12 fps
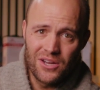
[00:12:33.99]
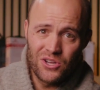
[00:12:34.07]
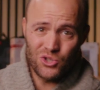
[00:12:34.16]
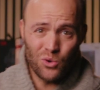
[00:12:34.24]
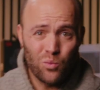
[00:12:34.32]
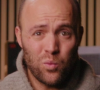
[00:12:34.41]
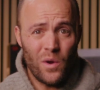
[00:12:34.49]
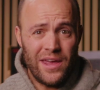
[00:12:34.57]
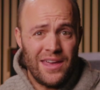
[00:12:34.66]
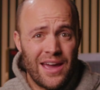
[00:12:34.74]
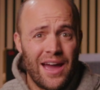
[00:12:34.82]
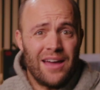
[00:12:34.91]
Should
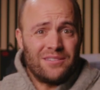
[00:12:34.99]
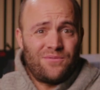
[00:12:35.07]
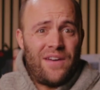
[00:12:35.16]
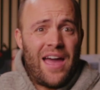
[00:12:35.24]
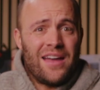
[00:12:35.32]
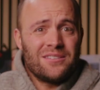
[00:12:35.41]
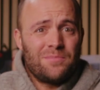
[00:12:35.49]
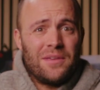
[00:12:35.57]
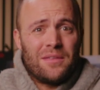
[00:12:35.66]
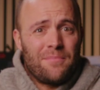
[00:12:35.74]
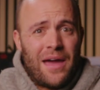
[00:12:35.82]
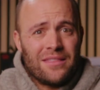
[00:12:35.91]
we as fans
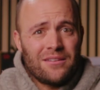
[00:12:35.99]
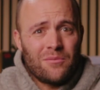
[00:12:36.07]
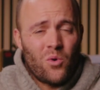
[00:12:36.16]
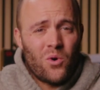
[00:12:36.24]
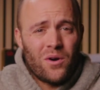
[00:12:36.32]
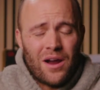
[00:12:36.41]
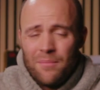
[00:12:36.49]
be demanding more?